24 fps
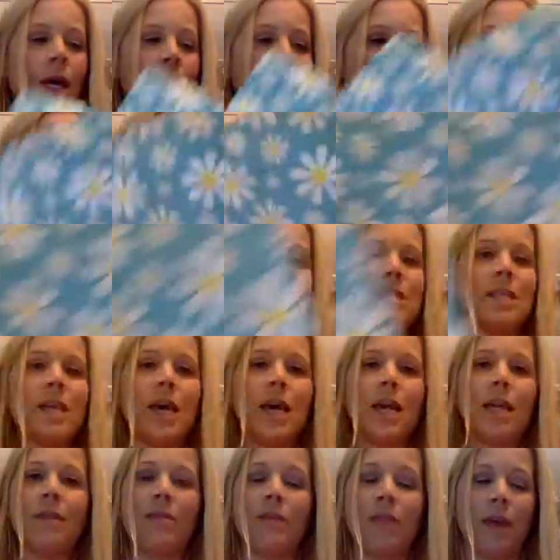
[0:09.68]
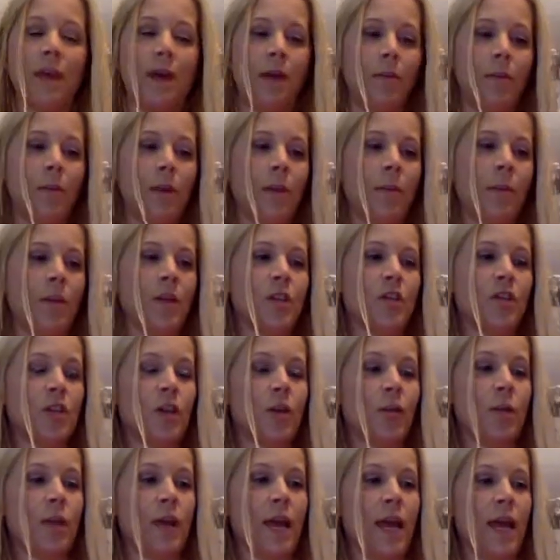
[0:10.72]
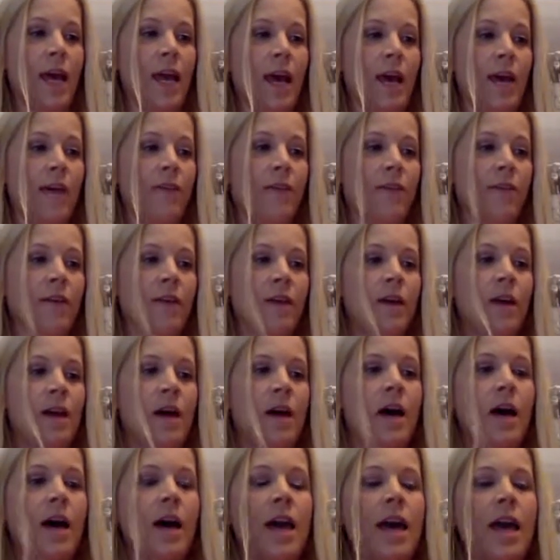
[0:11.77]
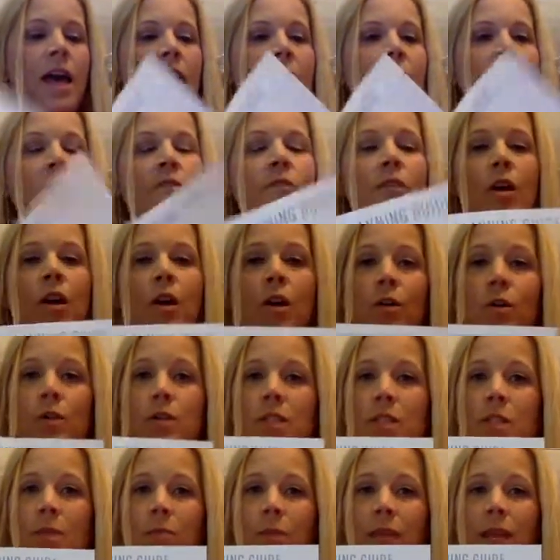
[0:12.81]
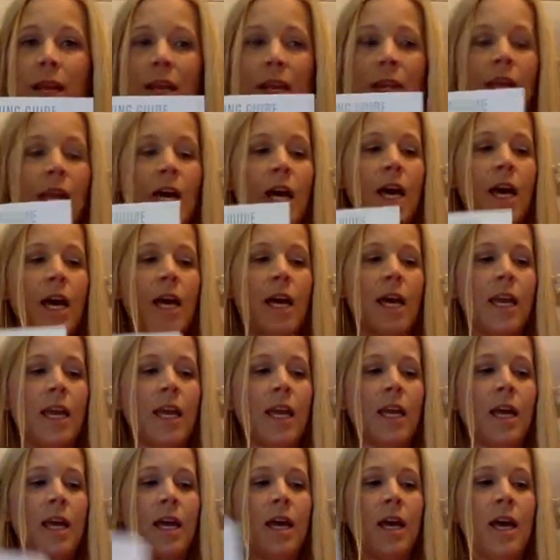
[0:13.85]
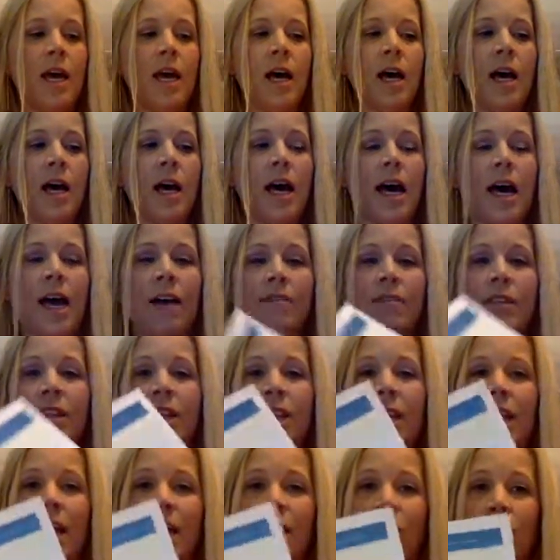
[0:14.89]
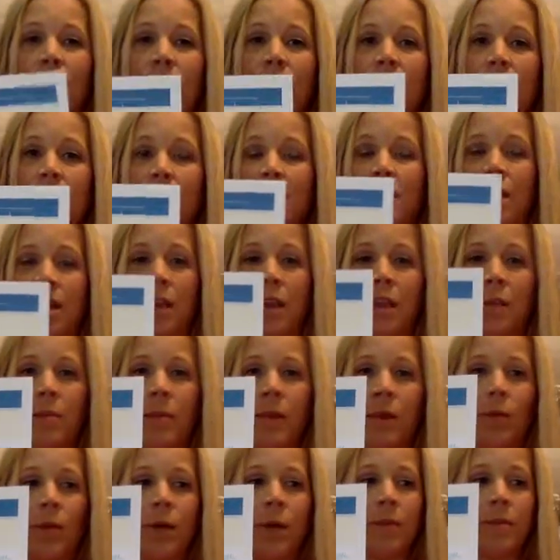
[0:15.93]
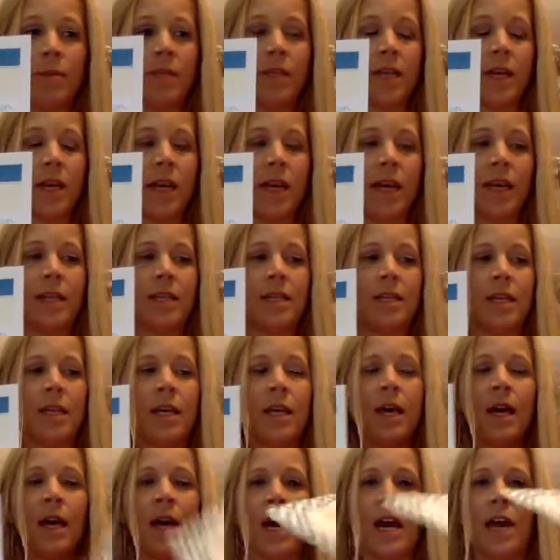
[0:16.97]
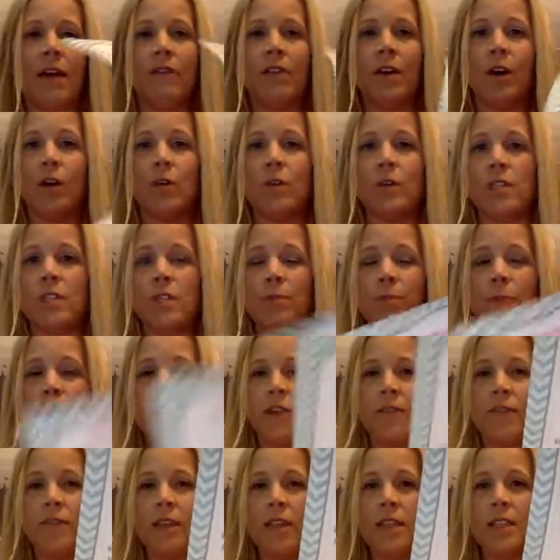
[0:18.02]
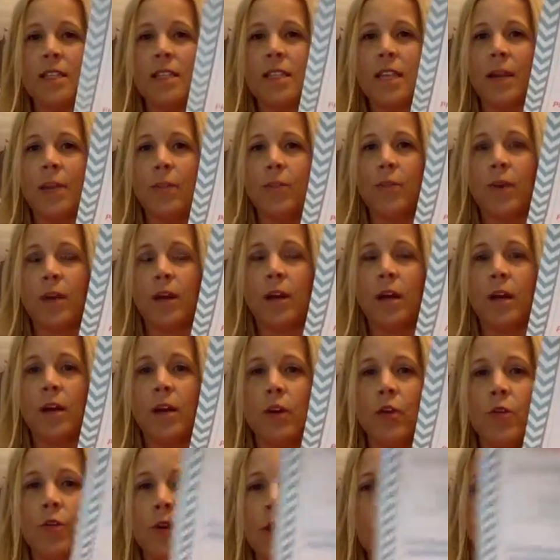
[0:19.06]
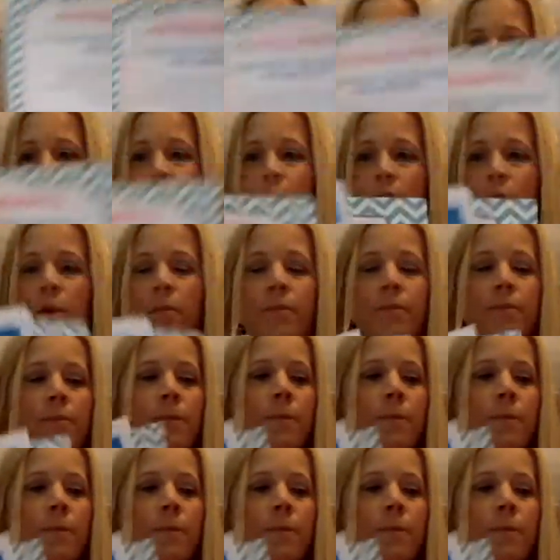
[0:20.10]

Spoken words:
And inside of them, I'm going to show you what I have. I have our Hostess Planning Guide. I have the letter. This is all on my website. I have the Hostess Benefits that I print on green paper.